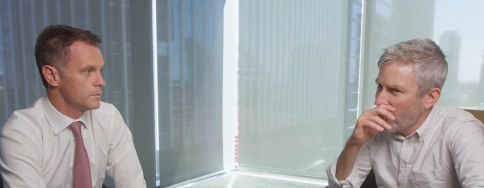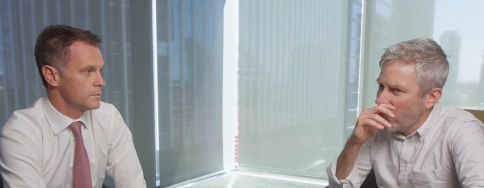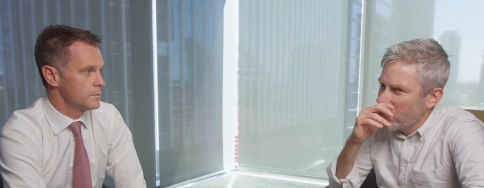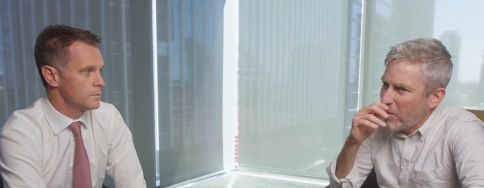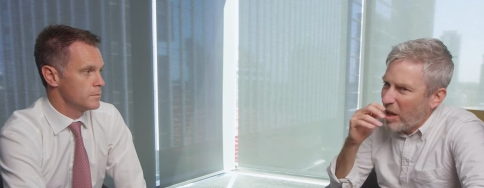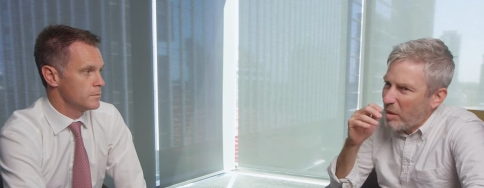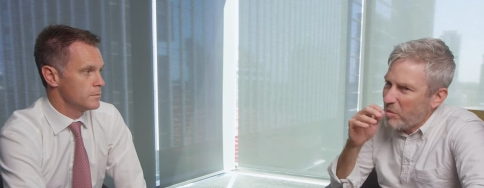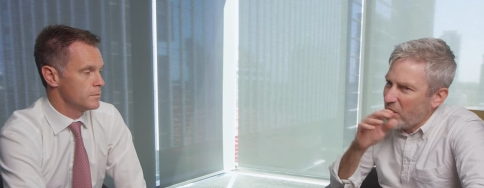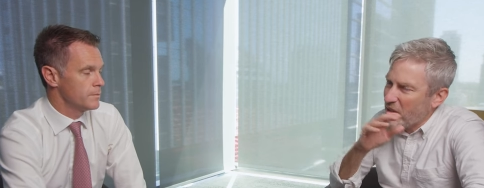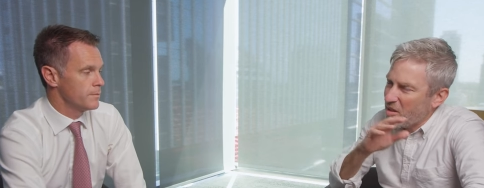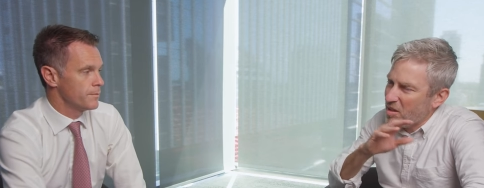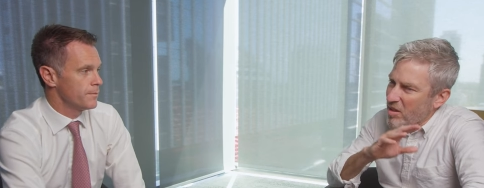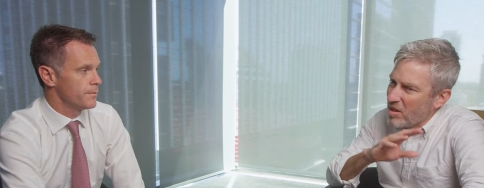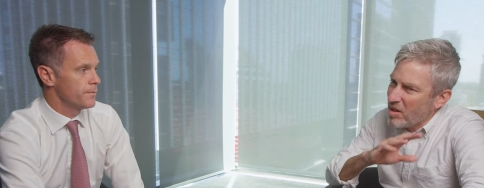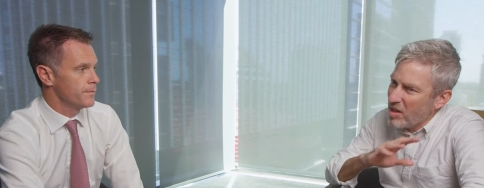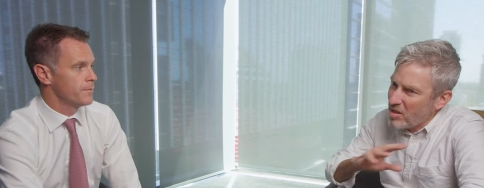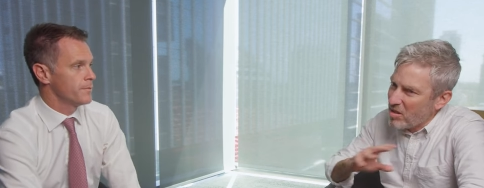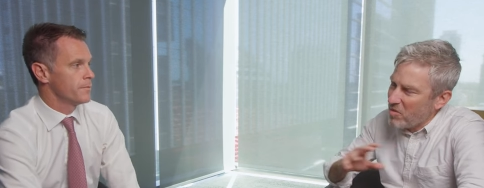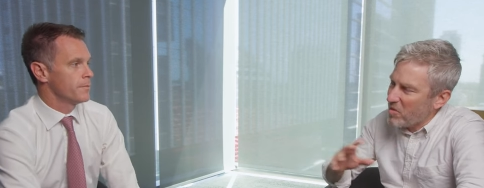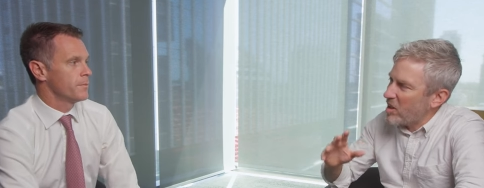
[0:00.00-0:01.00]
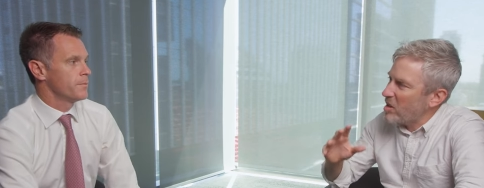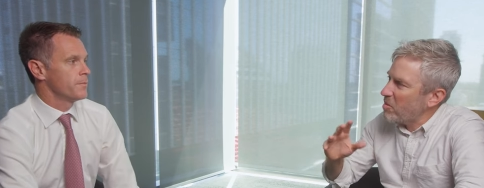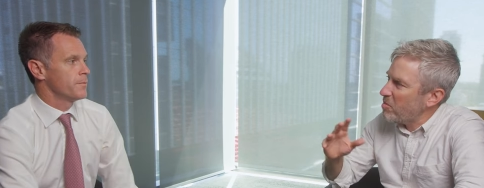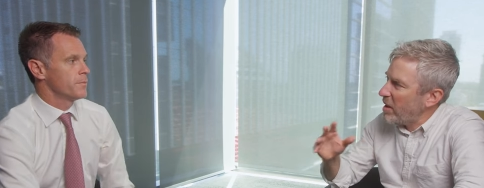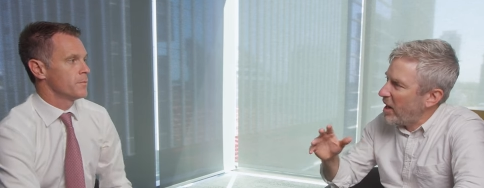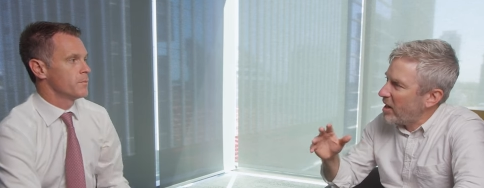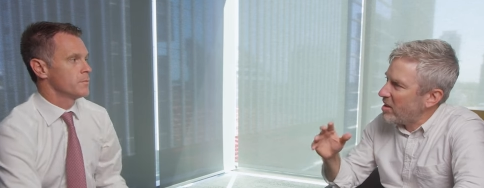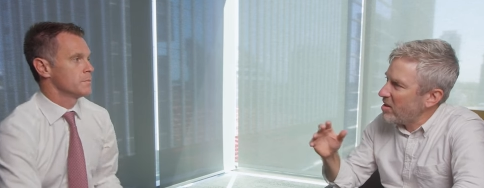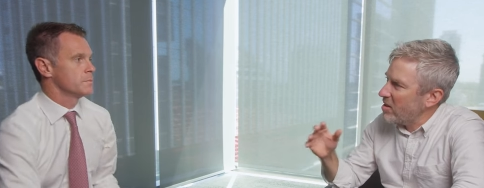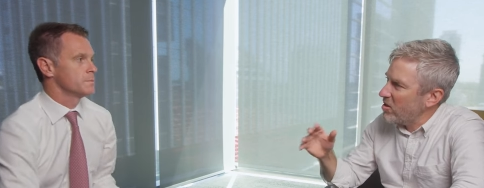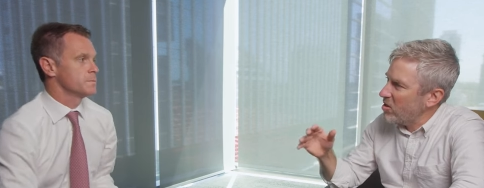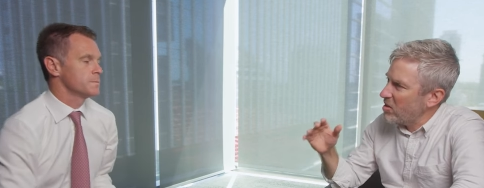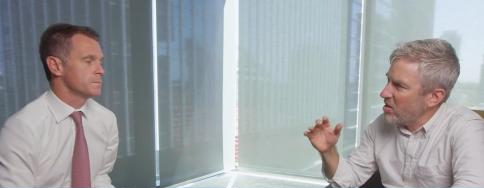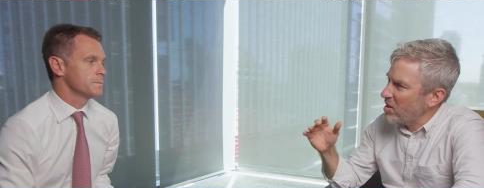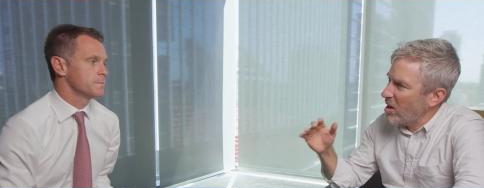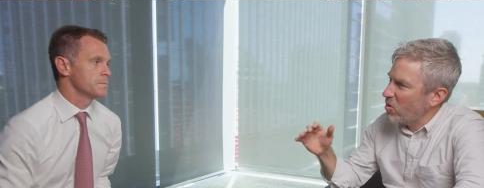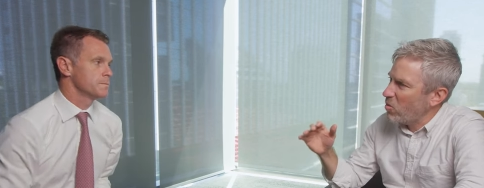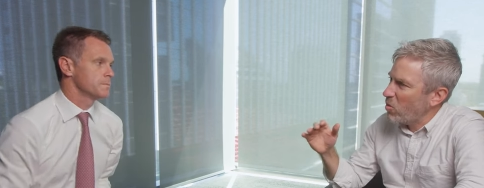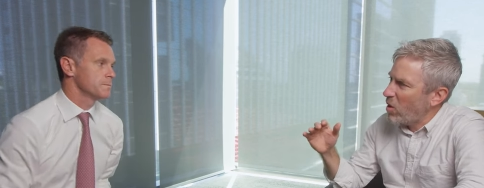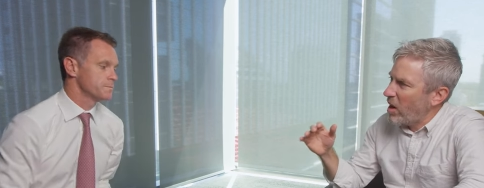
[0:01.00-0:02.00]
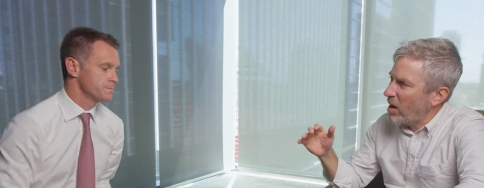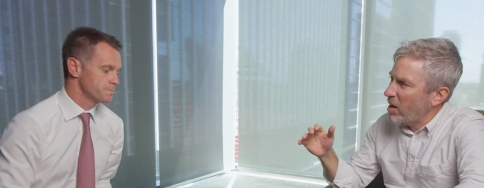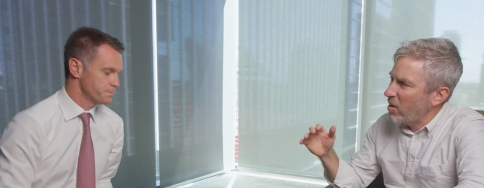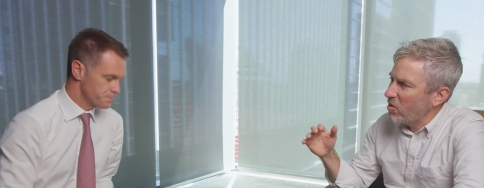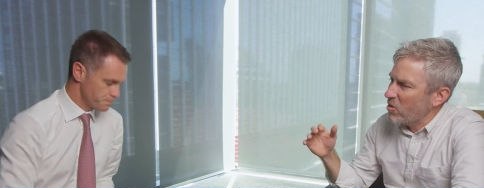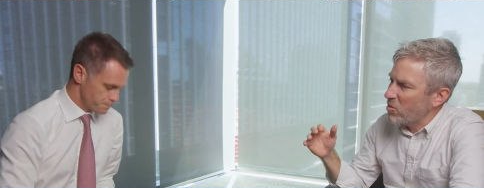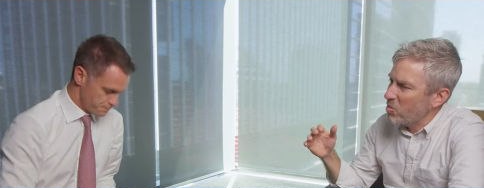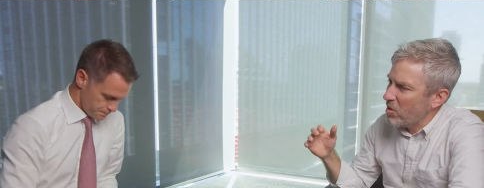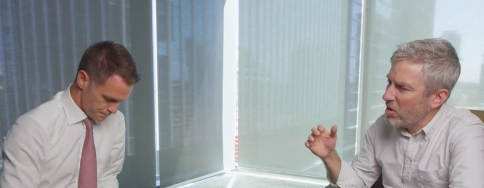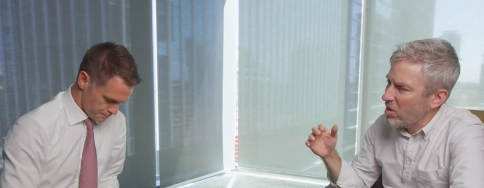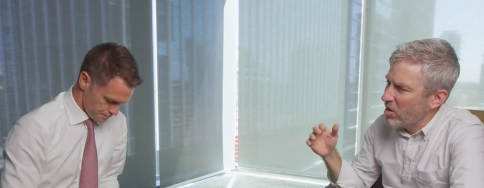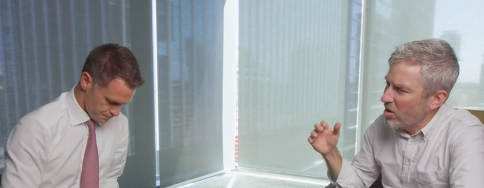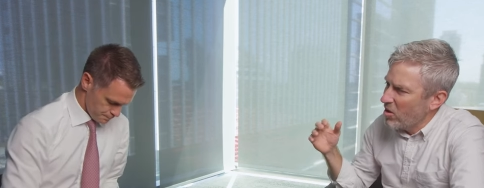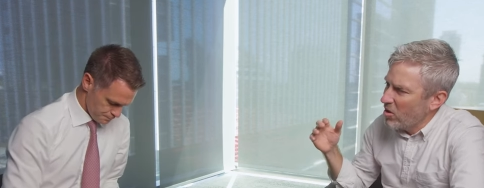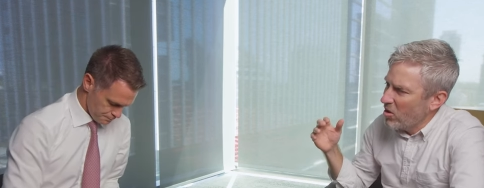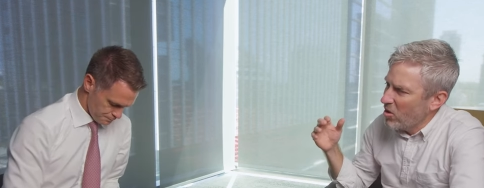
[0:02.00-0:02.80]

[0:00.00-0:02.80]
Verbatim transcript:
Speaker 1: Maybe it's a less of an impact in New South Wales, but